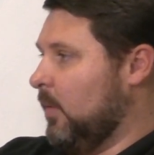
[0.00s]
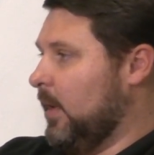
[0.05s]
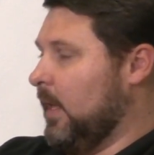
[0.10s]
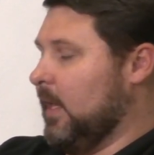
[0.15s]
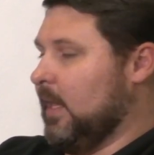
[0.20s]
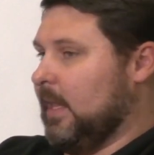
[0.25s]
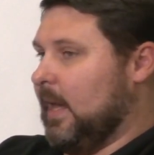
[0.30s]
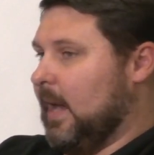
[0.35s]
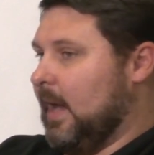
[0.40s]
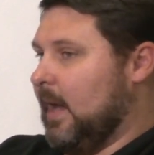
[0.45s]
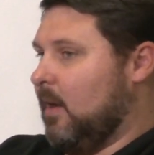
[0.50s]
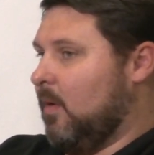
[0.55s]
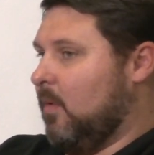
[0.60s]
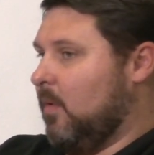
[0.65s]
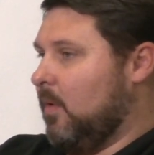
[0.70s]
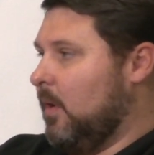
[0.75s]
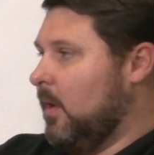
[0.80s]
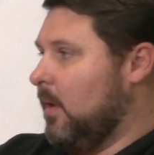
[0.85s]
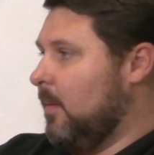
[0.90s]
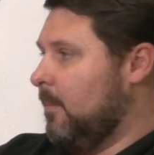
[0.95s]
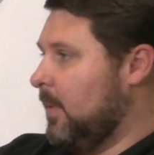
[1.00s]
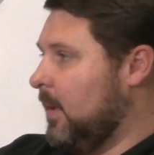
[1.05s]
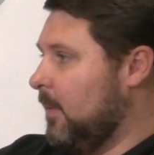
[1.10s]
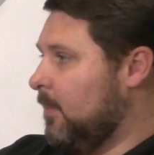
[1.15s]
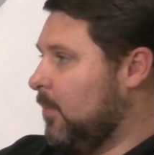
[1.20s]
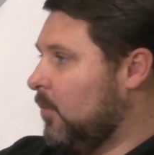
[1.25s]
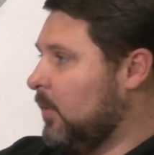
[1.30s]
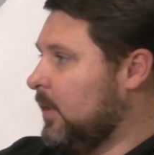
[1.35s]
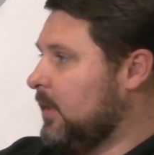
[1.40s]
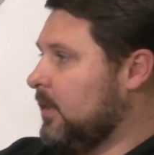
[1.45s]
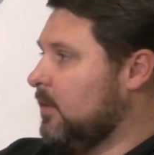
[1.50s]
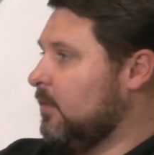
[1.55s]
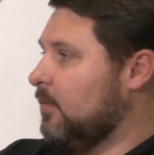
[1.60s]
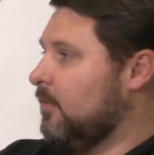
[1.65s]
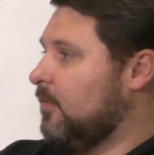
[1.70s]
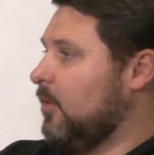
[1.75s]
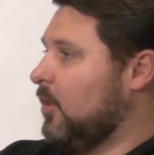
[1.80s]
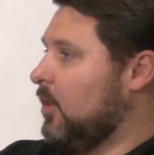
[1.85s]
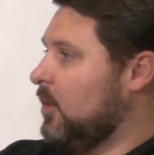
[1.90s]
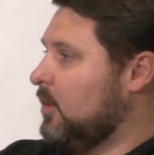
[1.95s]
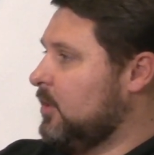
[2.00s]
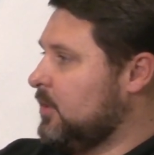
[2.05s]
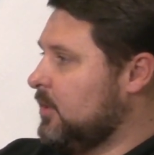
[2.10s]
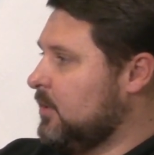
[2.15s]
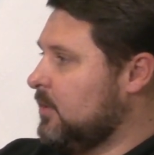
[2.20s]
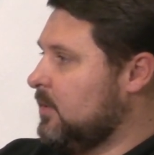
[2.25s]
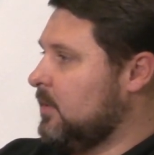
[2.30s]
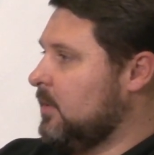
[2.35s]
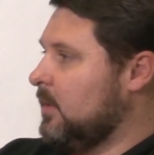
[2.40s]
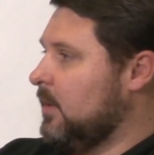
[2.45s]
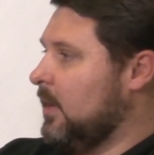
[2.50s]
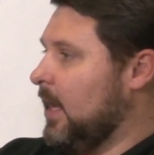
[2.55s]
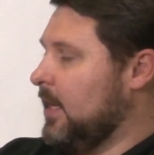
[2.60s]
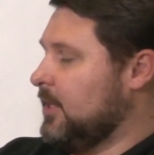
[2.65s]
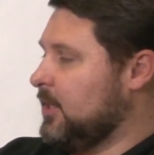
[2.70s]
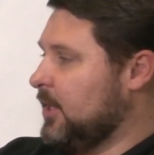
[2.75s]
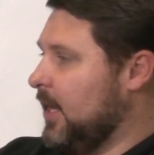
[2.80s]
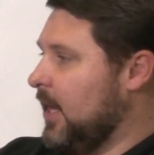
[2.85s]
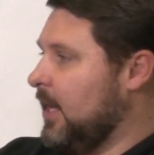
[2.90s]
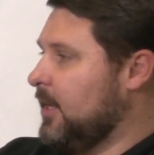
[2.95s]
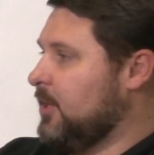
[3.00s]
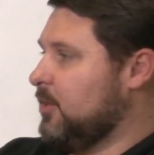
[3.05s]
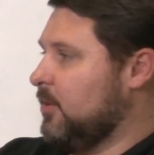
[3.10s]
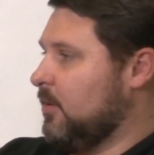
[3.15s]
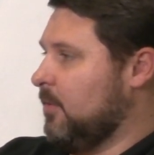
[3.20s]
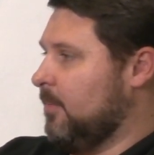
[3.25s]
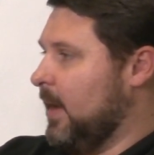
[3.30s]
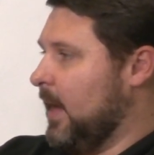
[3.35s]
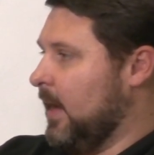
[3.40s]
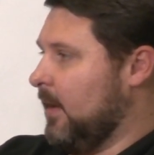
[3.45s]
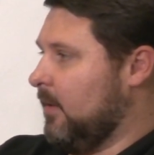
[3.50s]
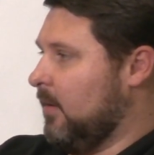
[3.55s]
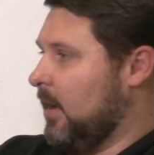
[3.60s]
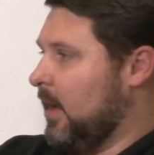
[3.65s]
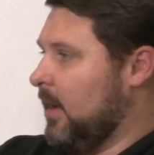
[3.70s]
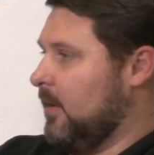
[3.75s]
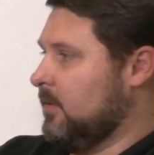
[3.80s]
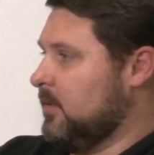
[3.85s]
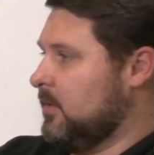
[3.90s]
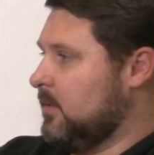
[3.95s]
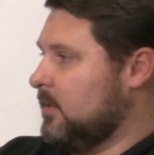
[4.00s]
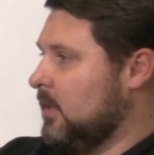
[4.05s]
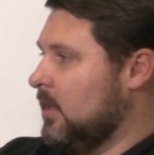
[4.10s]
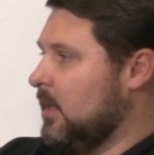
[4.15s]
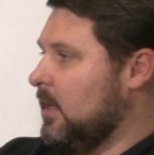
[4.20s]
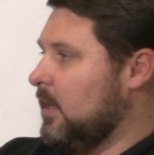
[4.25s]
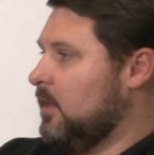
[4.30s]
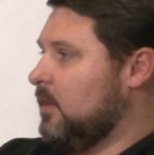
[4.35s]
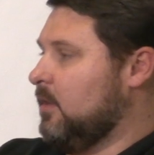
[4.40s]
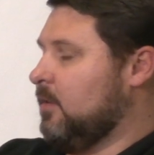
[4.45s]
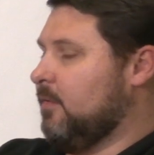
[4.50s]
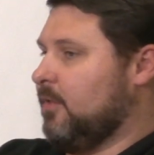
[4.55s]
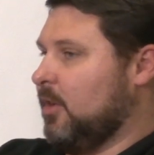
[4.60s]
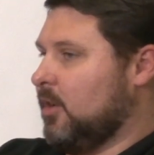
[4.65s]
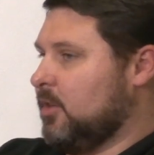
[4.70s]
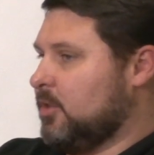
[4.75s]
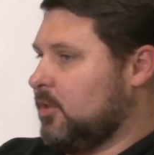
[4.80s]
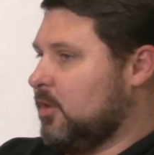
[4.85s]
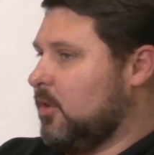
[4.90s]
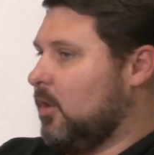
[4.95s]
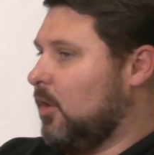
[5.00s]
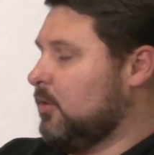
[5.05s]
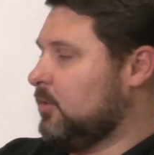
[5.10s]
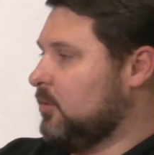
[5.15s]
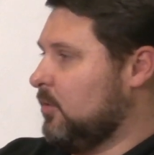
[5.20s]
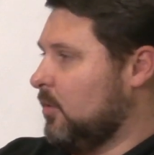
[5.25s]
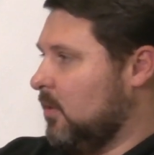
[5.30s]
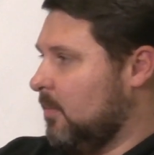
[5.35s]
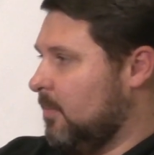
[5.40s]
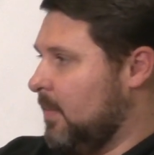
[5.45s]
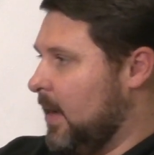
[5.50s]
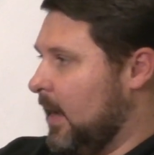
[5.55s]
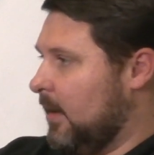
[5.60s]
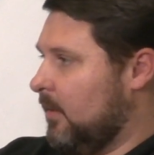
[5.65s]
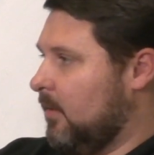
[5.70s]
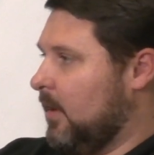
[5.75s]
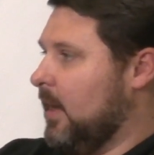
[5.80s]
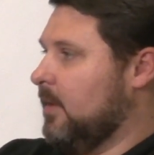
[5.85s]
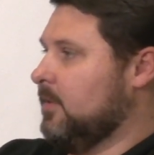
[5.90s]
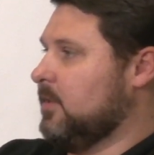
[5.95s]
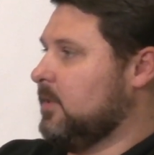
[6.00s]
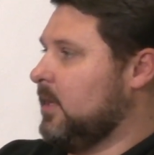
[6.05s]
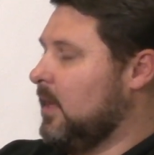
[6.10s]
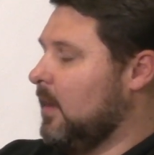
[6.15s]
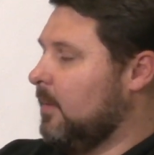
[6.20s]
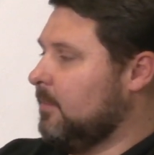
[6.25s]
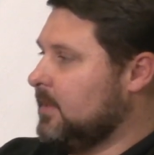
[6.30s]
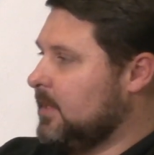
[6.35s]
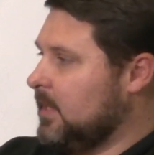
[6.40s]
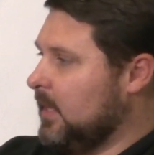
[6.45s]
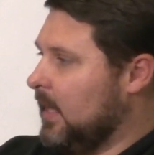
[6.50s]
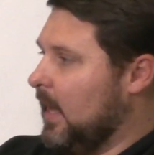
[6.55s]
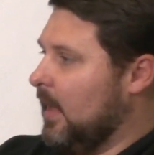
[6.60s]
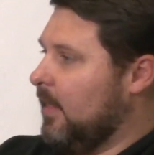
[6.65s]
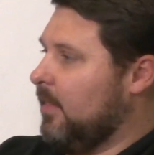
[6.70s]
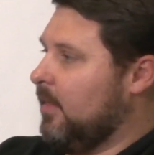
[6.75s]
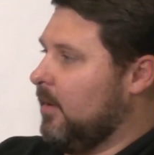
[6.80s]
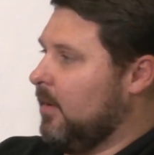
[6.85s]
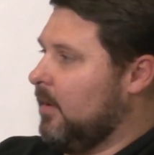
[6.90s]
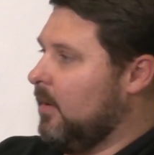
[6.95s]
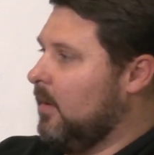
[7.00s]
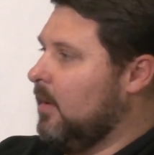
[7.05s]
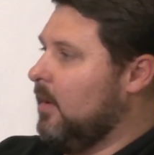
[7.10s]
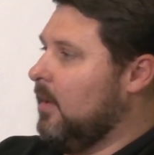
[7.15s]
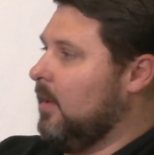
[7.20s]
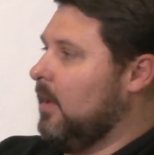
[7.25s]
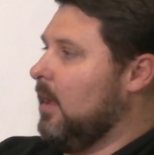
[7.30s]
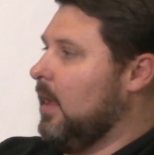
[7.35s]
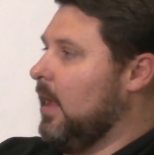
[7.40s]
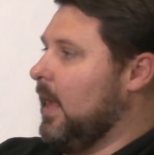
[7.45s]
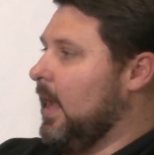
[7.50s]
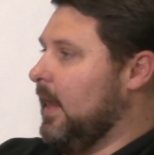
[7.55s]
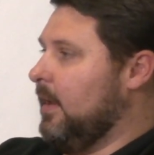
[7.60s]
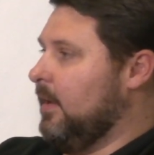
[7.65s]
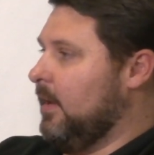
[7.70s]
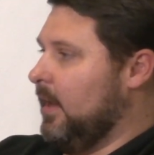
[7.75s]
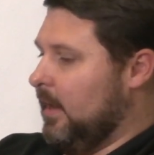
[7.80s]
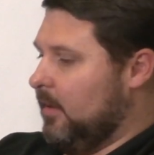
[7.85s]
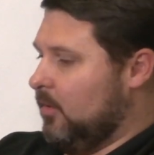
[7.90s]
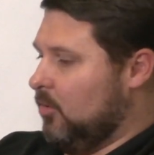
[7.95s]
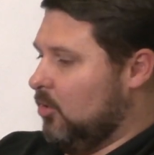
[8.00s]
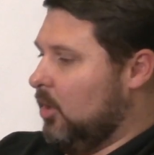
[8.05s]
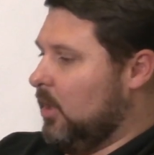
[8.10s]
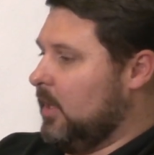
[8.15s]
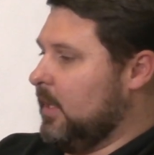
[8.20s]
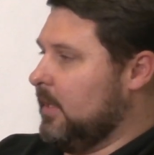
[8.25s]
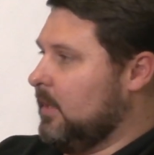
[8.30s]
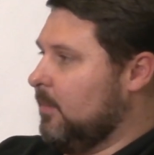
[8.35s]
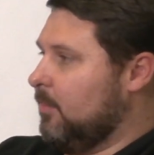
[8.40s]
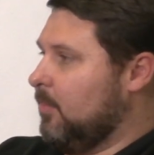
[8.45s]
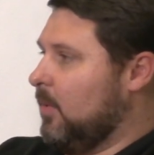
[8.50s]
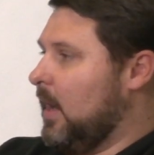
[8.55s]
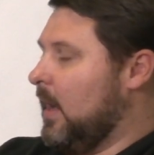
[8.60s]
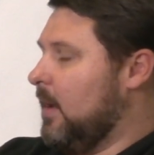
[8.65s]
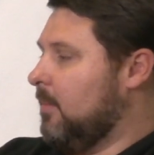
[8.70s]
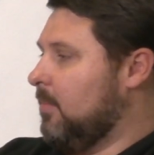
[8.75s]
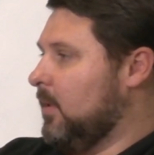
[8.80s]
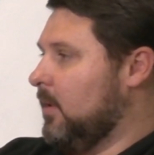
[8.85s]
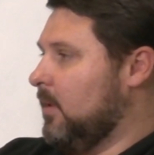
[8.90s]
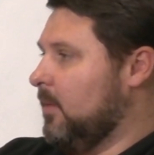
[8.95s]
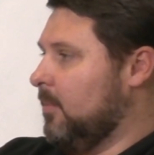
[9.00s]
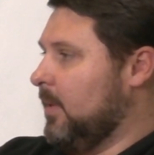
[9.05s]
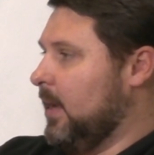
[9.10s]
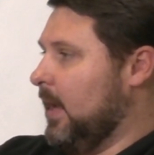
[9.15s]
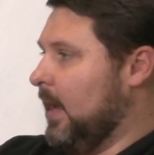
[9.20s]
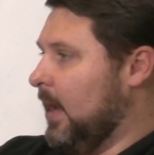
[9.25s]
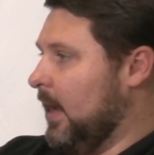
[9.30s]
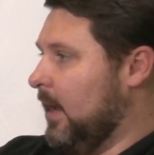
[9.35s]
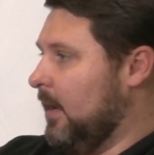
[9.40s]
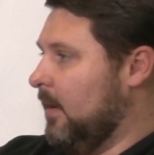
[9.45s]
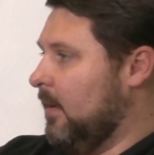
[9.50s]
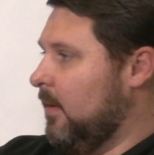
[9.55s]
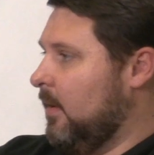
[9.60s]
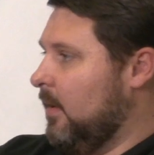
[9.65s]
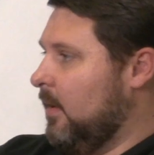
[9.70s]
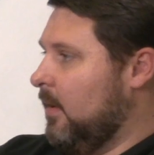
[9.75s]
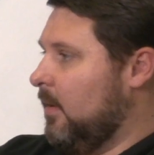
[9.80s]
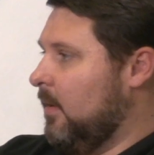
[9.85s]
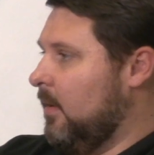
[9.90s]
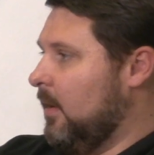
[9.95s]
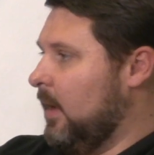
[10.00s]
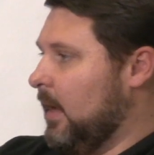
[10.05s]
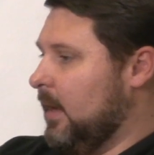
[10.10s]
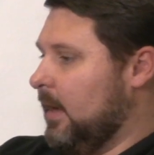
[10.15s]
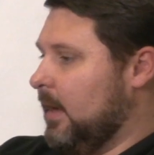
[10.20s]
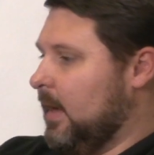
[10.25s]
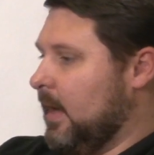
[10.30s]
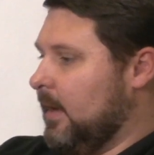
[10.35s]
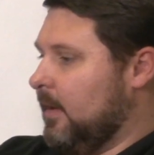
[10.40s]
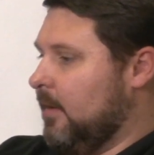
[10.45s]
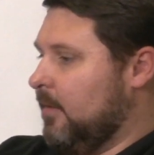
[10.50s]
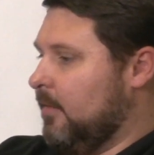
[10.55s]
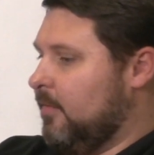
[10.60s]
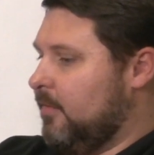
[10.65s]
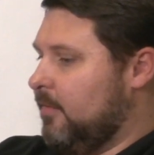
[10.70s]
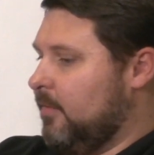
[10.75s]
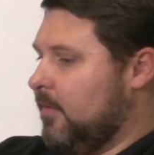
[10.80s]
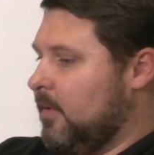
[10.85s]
We allow people with diverse educational backgrounds, diverse cultural backgrounds come together and look at the problem and kind of